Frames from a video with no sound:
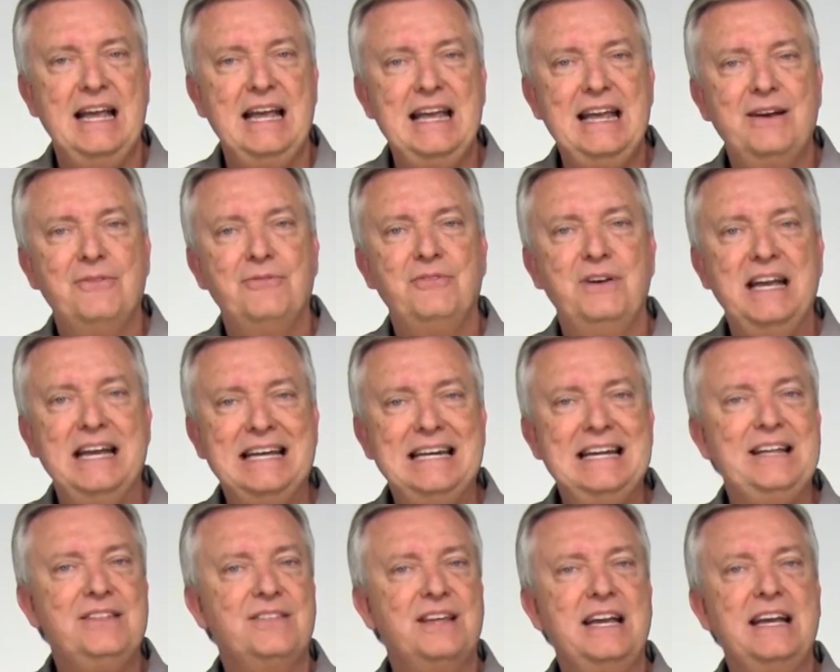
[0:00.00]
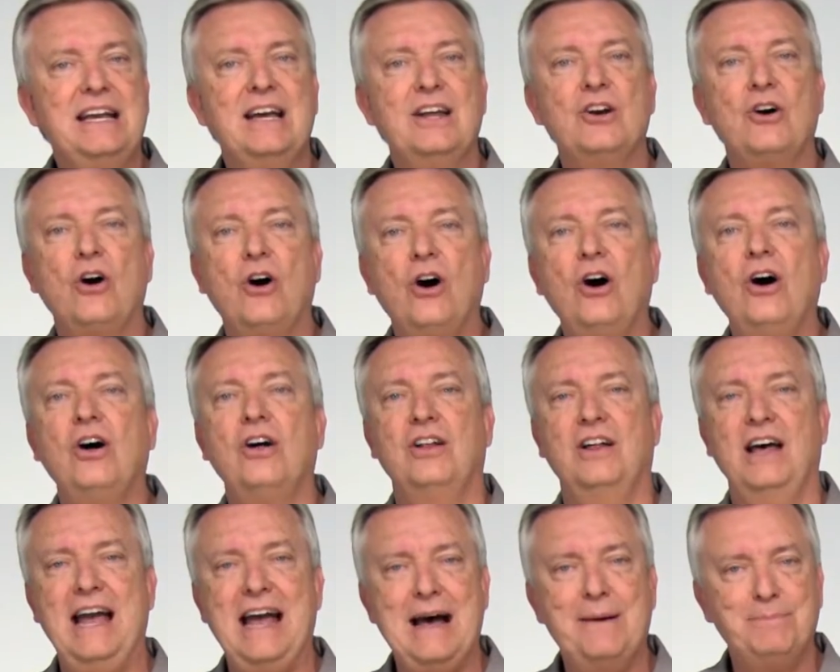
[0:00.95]
If anything at all
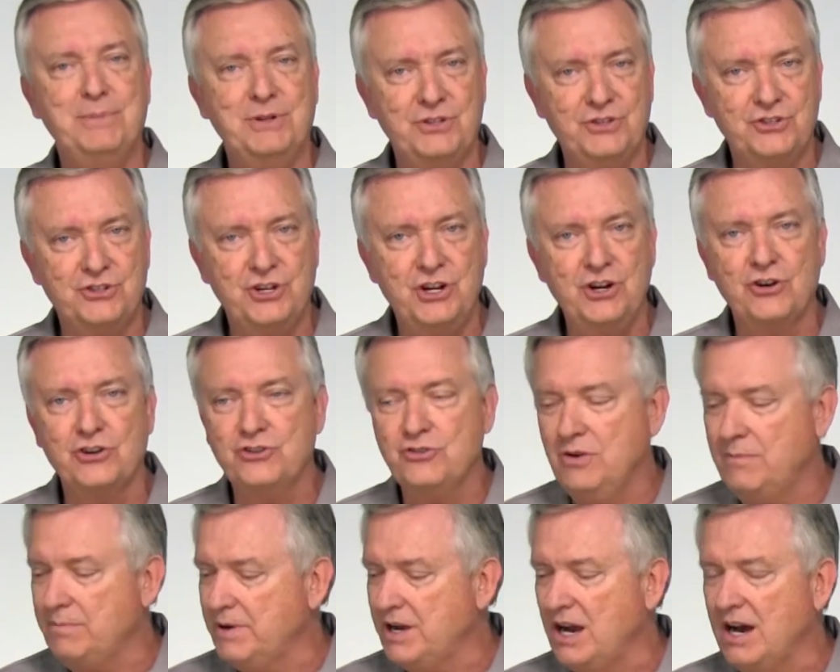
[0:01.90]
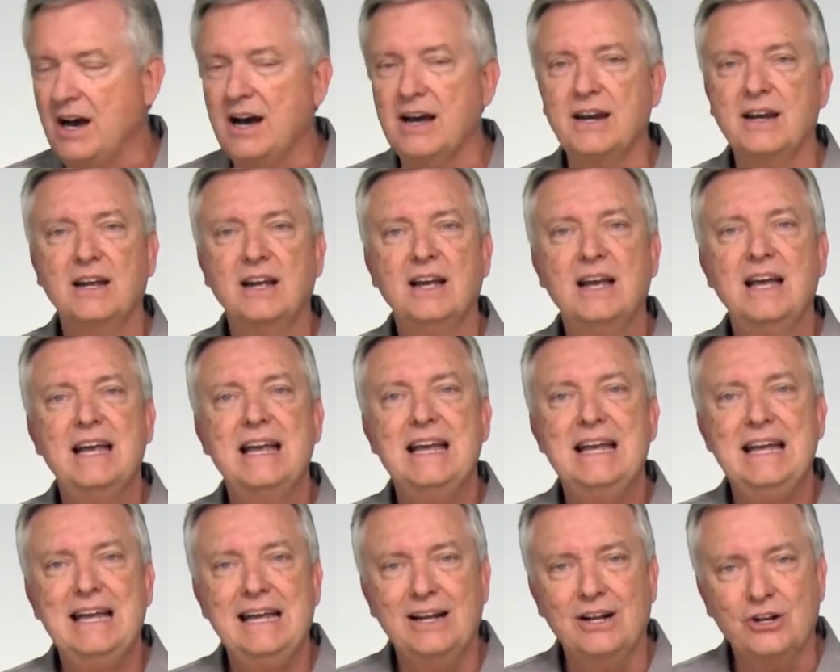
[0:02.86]
happens to your TRIPCON,
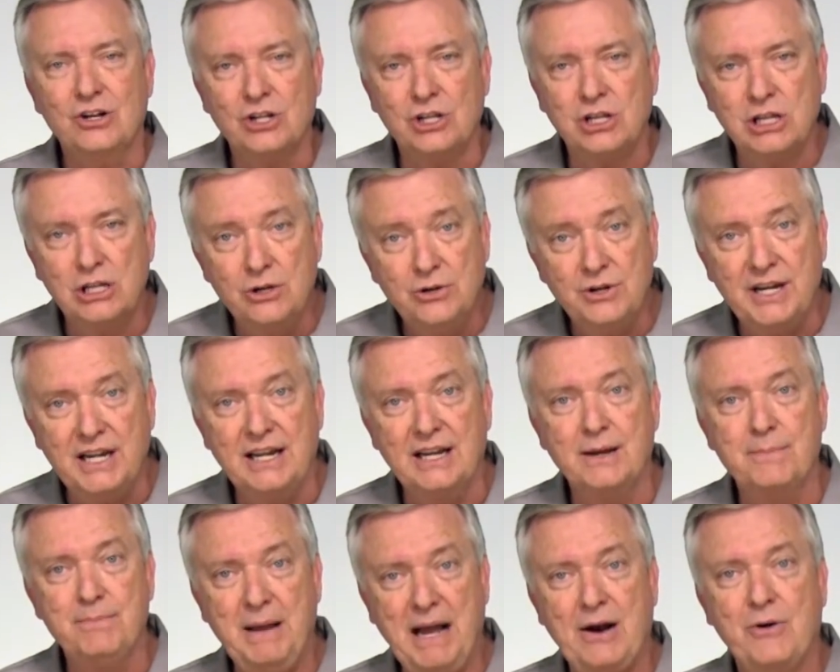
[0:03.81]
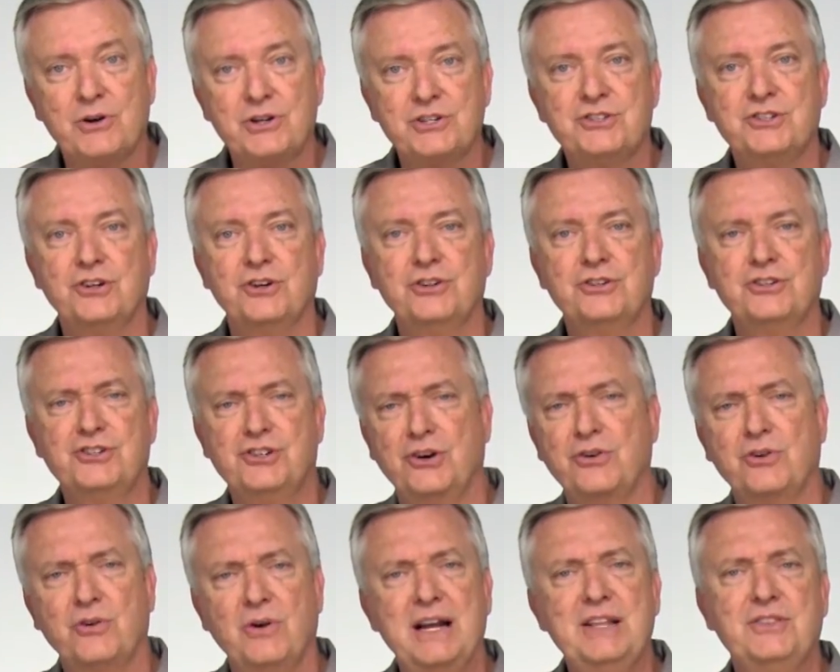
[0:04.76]
including a power surge so
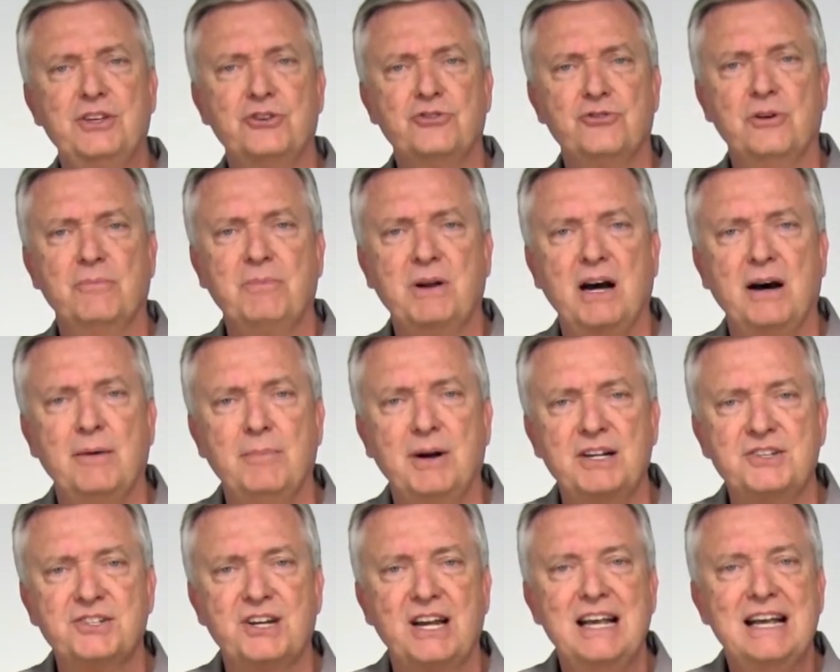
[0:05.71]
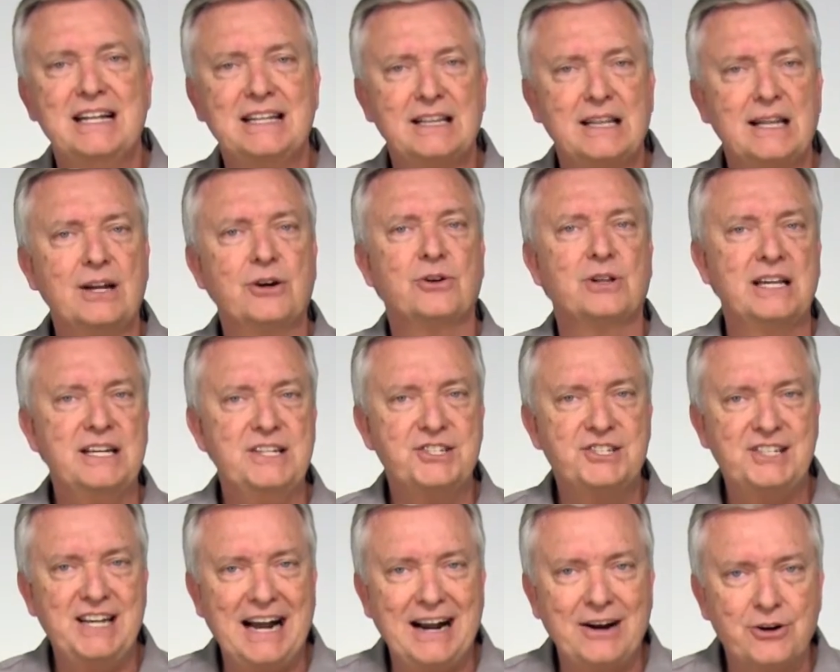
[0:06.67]
great that TRIPCON must literally
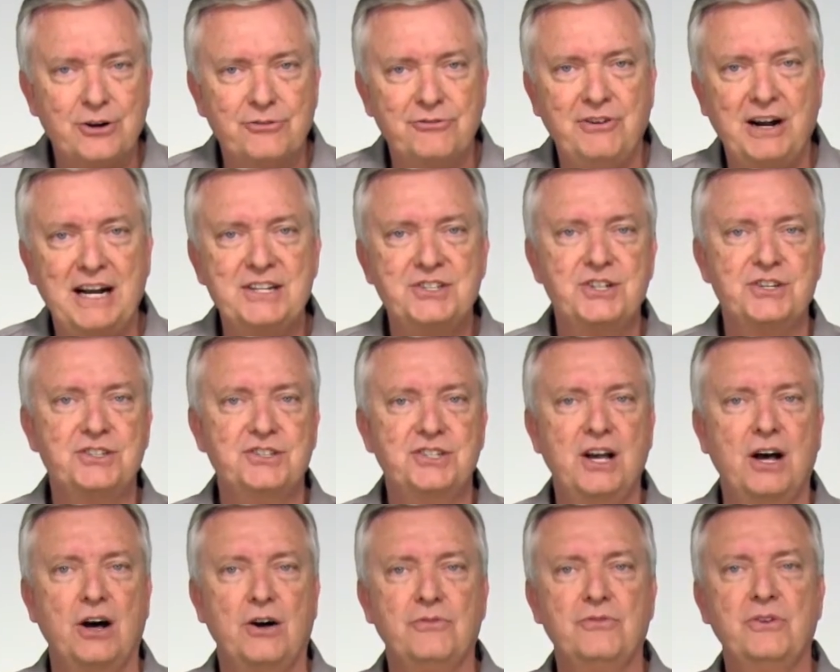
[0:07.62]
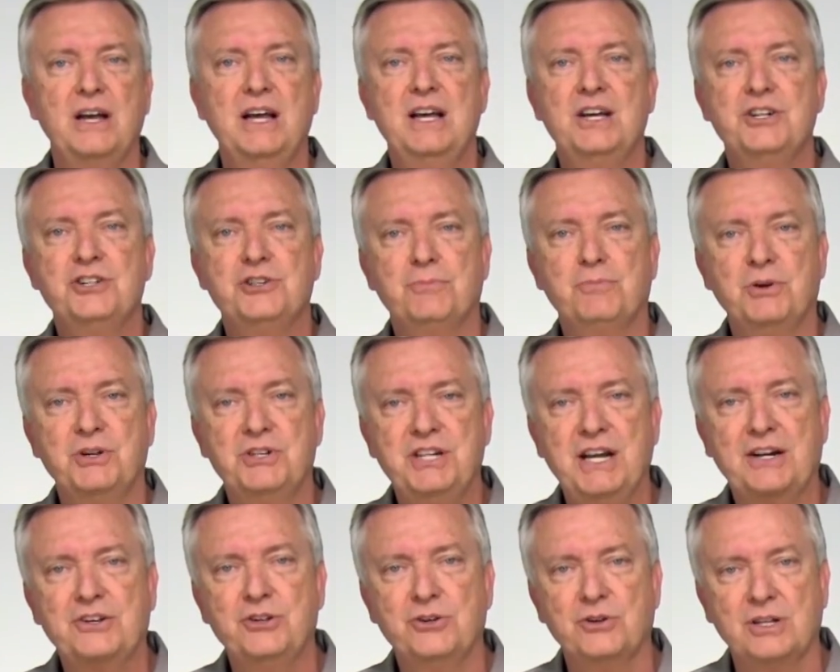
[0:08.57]
sacrifice itself to
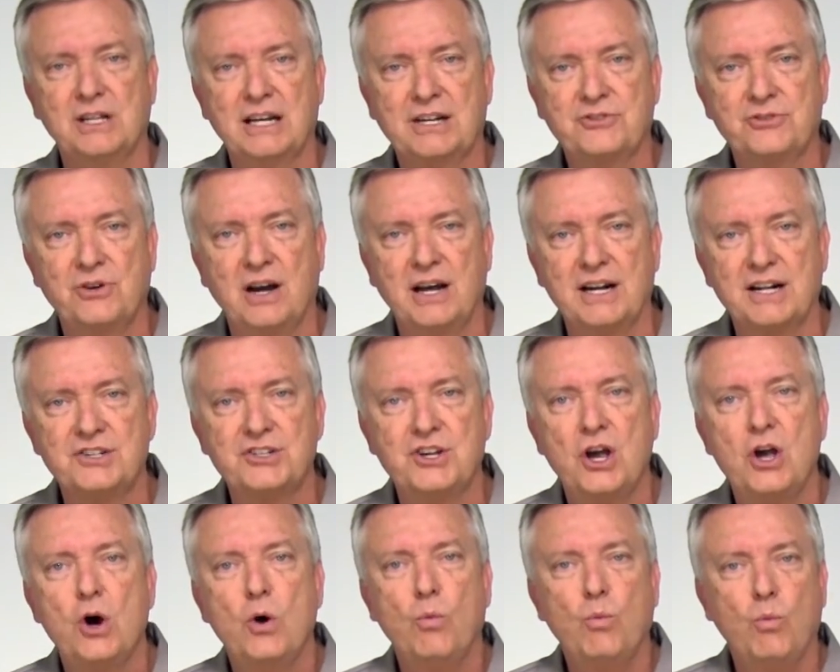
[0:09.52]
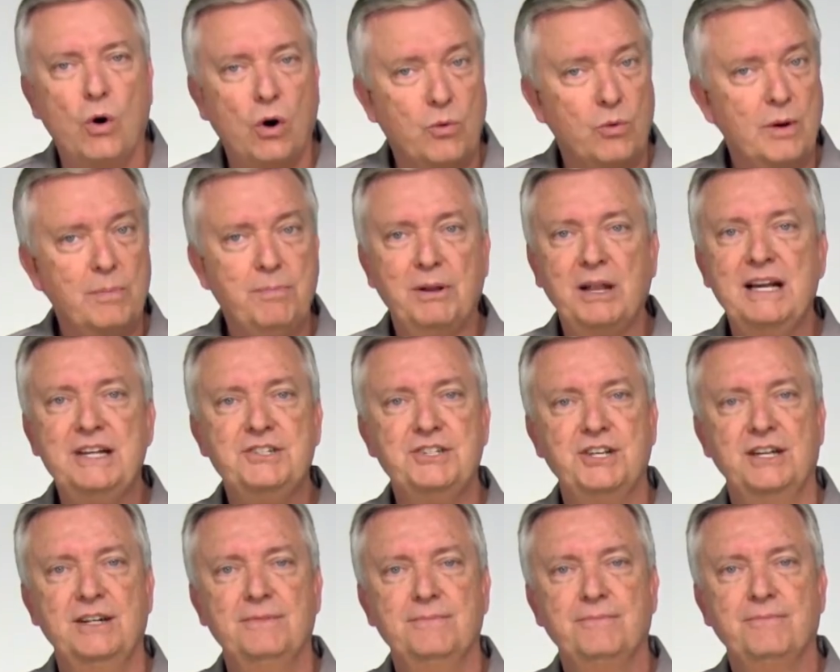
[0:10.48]
protect your electronics, we'll replace
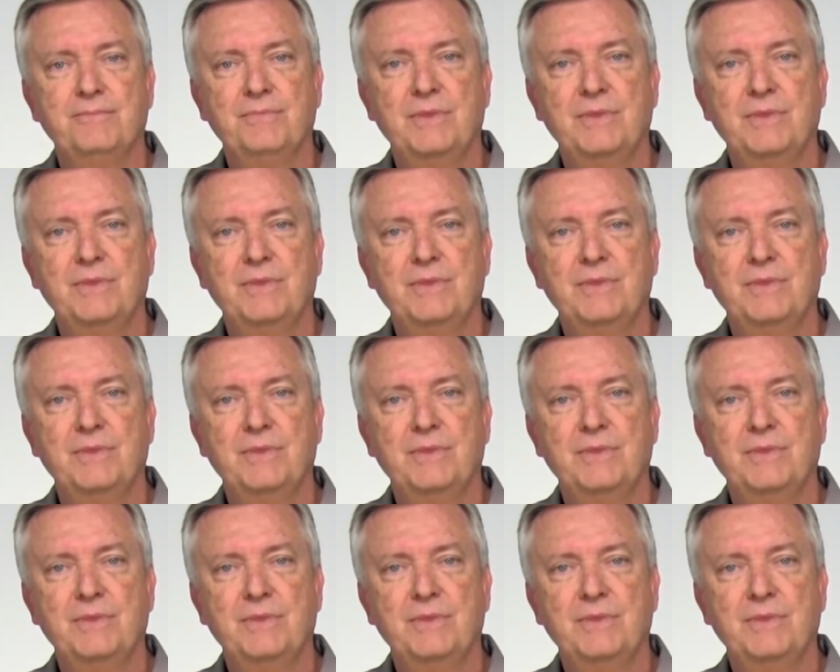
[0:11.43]
it.